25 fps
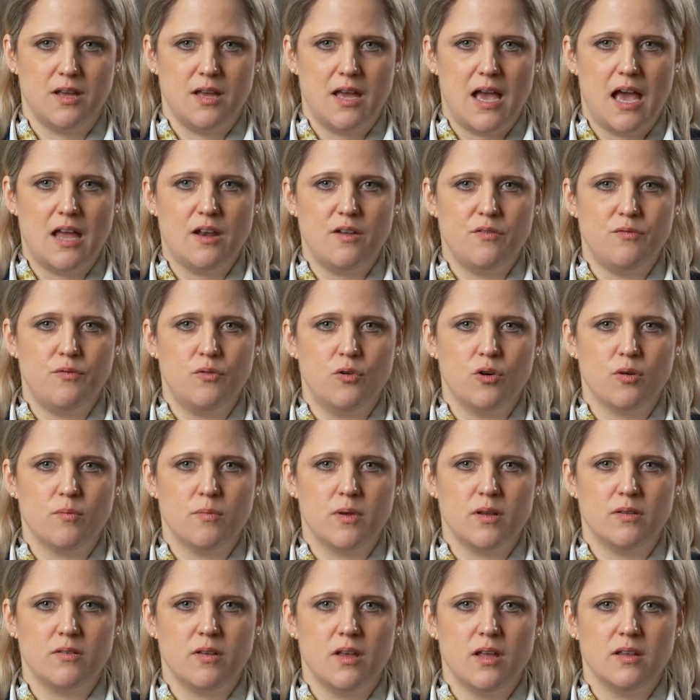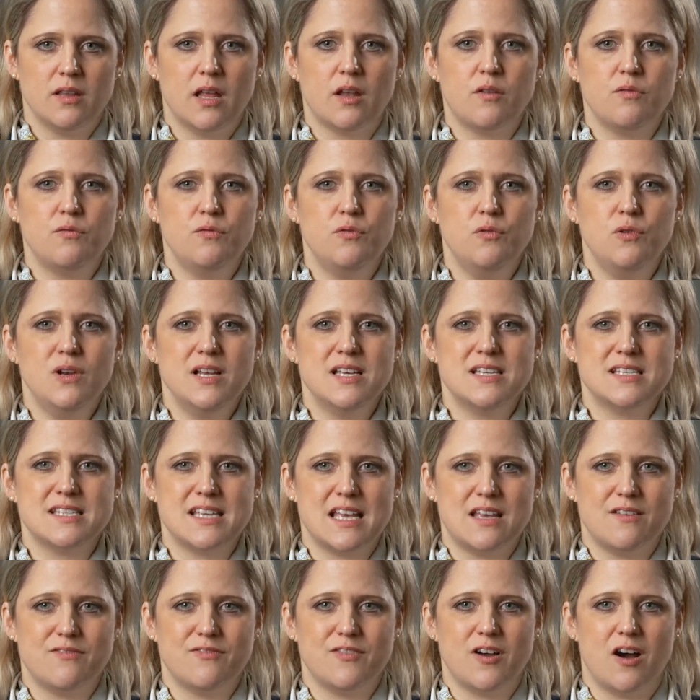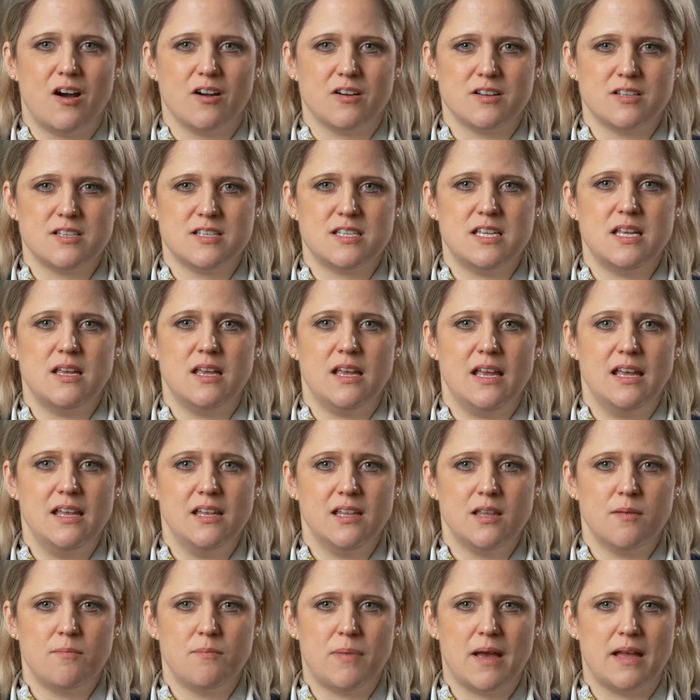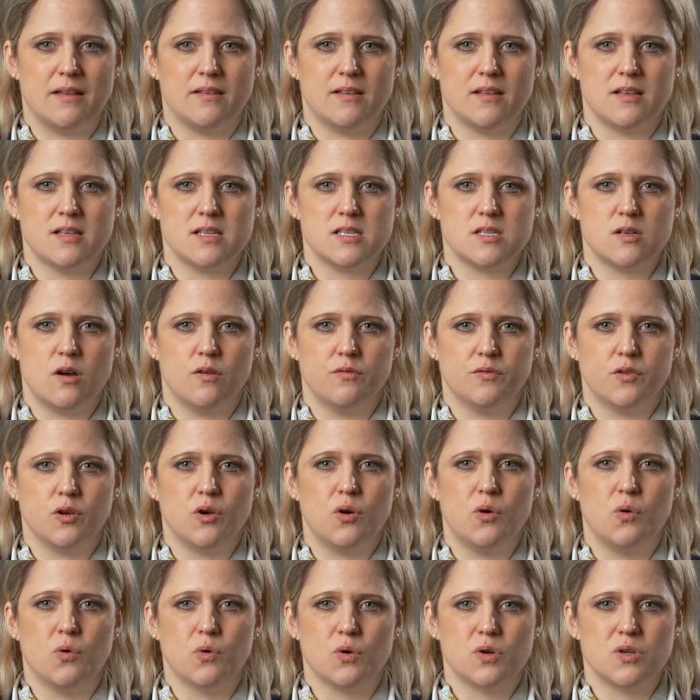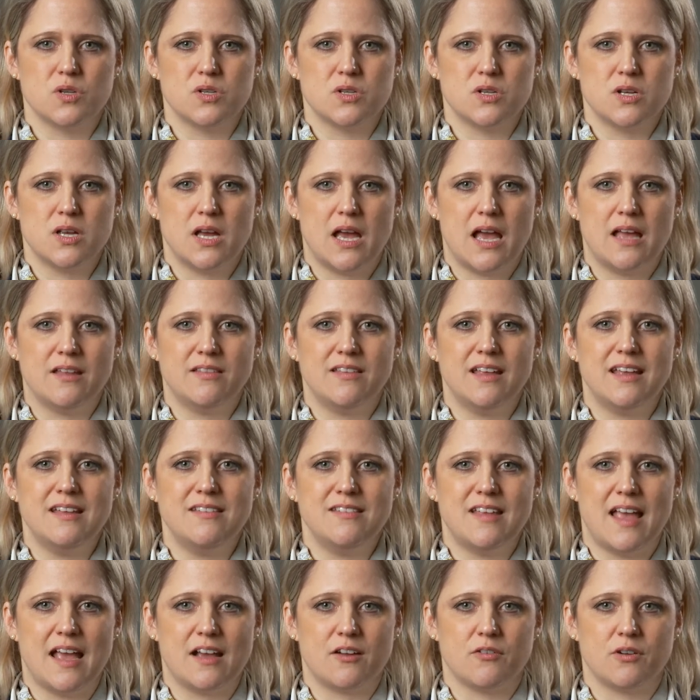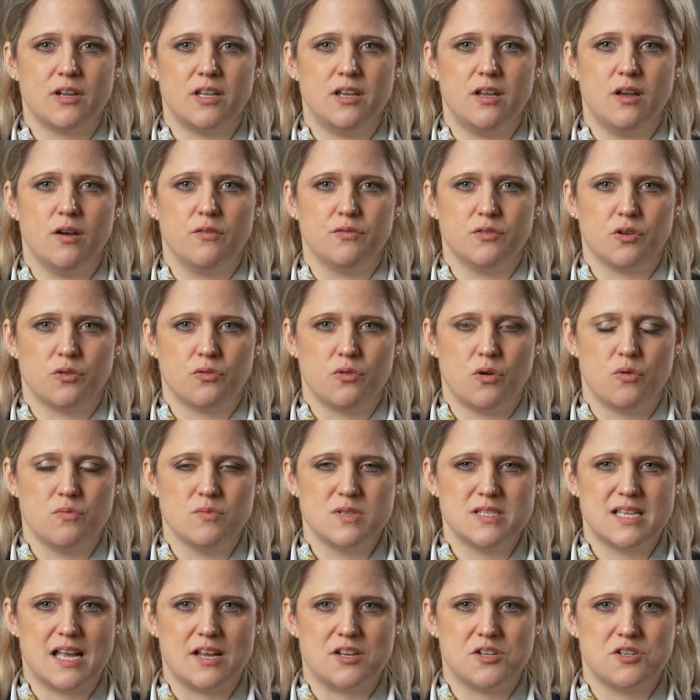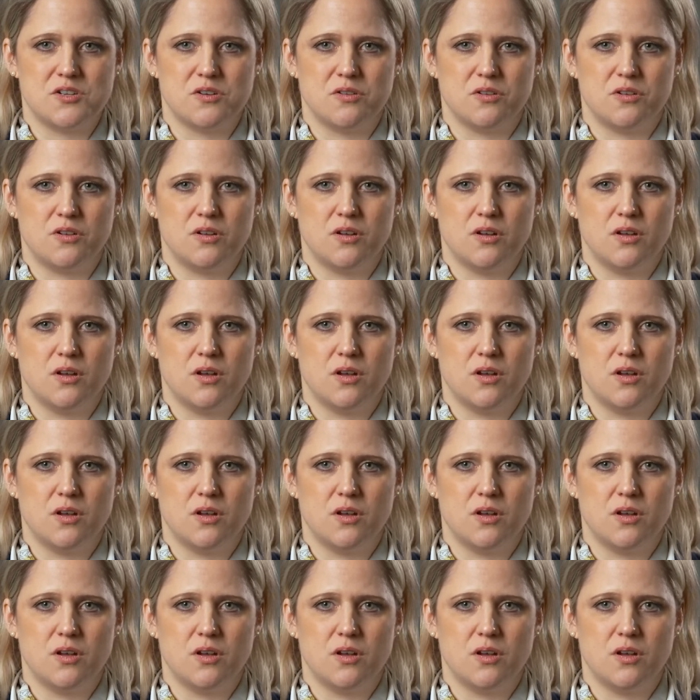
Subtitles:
and a format that fully safeguards the independence of the court and the integrity of the Rome Statute,